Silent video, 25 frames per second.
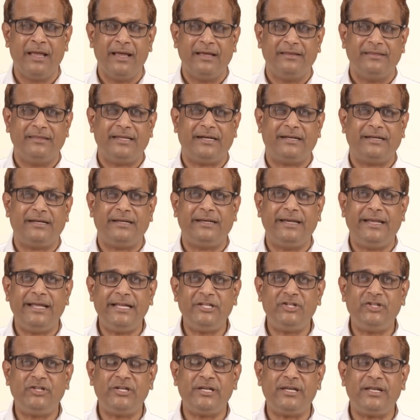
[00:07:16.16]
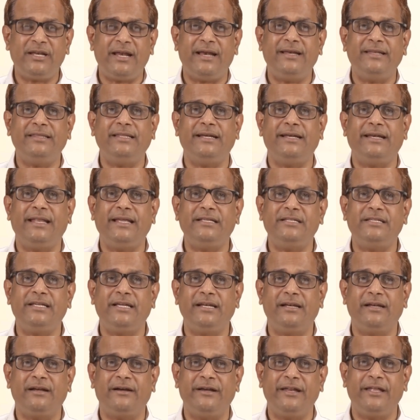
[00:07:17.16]
the teacher and the
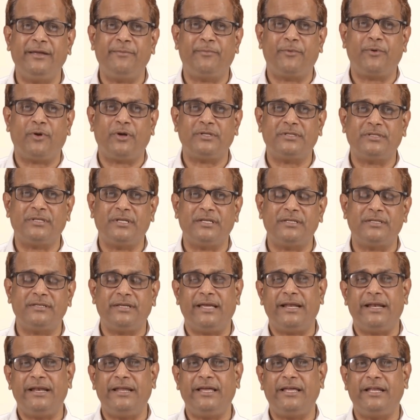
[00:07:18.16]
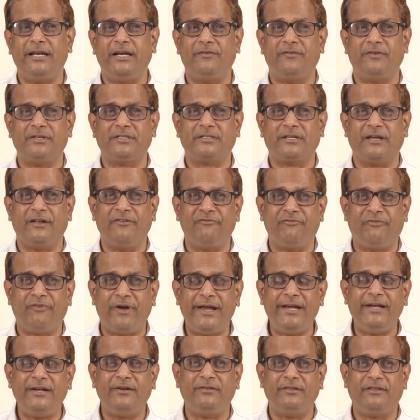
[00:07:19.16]
teaching learning process. Earlier it was
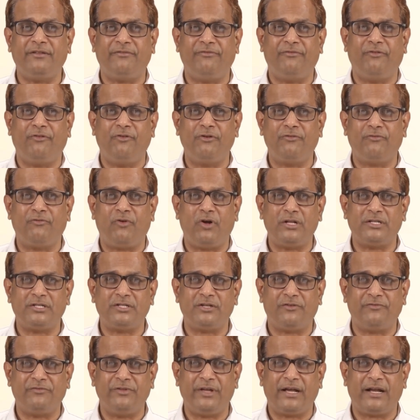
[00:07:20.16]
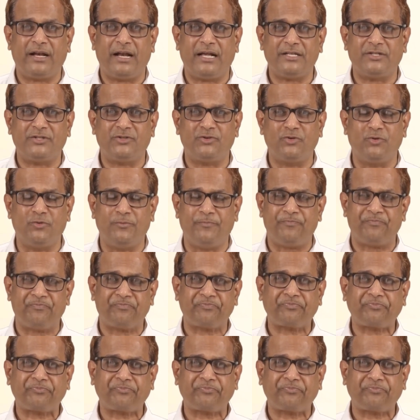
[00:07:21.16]
confined to the four walls of the classroom,